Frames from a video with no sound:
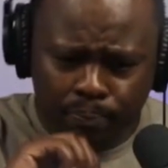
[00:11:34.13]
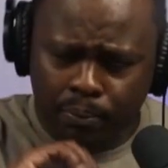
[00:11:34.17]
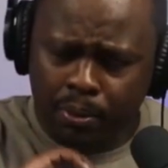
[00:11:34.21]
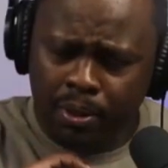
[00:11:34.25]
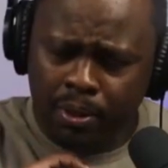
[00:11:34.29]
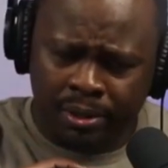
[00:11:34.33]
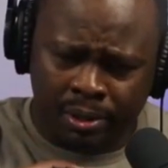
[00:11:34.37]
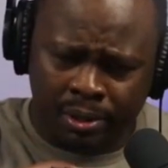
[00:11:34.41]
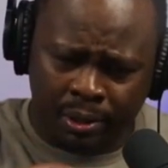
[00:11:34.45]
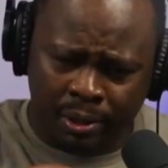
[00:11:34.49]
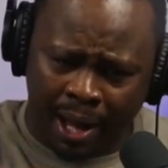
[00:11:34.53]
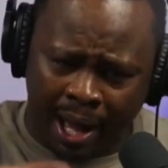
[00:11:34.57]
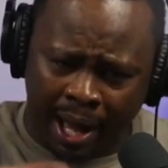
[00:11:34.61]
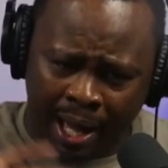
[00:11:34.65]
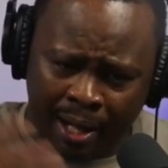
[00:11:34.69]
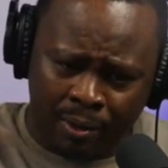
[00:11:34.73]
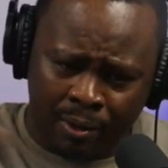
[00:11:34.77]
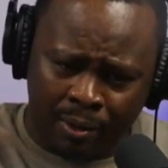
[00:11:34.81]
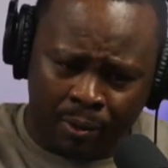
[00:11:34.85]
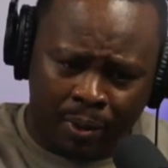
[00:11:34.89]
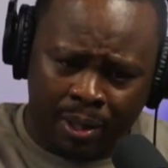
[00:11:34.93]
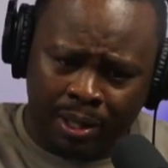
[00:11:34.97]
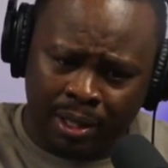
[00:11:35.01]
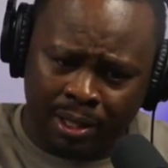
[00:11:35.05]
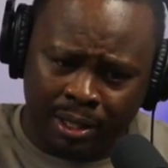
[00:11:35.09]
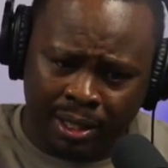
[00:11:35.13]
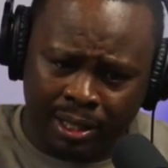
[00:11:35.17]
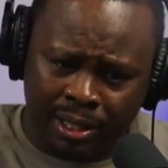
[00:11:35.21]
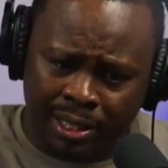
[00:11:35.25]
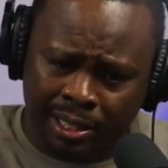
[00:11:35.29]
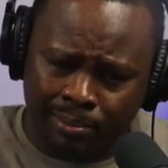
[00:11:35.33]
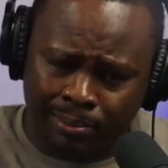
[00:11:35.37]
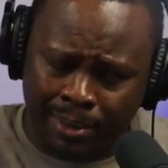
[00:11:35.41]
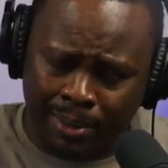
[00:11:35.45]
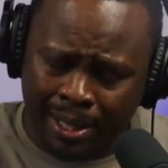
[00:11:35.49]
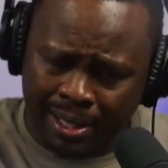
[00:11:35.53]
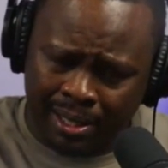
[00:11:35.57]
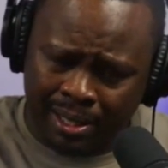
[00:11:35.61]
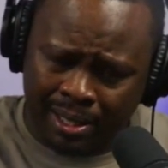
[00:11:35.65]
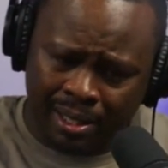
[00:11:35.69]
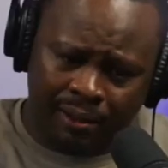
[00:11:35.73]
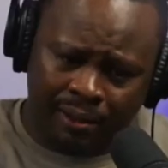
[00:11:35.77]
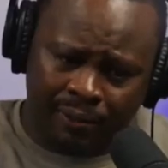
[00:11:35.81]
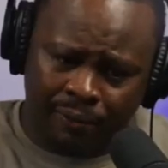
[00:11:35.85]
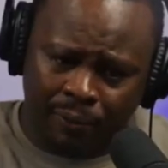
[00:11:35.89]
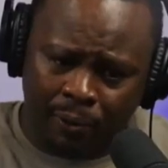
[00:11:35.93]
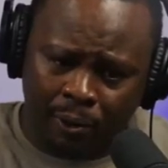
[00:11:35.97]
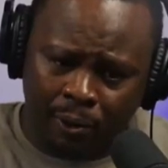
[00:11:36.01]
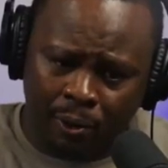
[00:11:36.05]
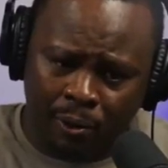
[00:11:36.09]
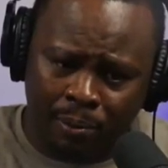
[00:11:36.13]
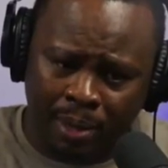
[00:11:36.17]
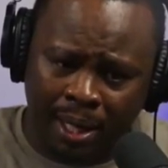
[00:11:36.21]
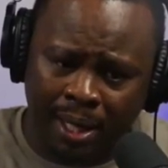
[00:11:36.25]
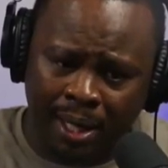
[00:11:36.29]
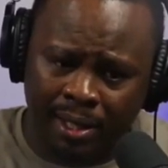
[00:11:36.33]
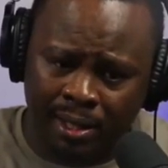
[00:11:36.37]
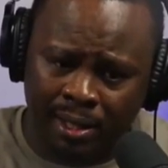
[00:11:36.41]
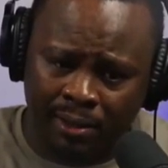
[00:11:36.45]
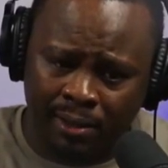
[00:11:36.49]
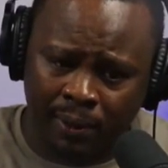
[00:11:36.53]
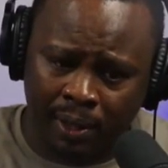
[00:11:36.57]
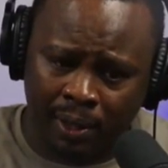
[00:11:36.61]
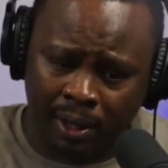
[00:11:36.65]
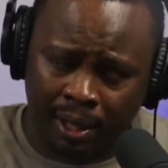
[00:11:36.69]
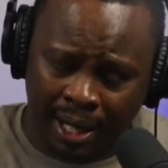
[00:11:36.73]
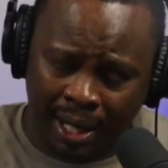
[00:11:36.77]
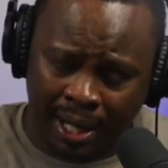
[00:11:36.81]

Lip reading: So I don't want to dismiss the full manosphere.